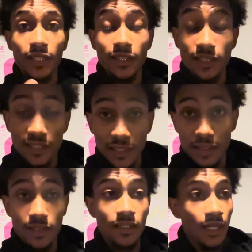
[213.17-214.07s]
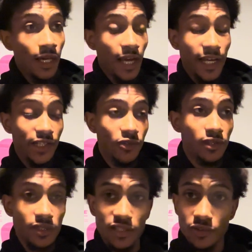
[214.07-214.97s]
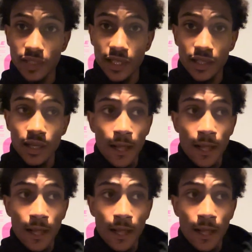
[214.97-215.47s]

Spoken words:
and the seats. I do this so that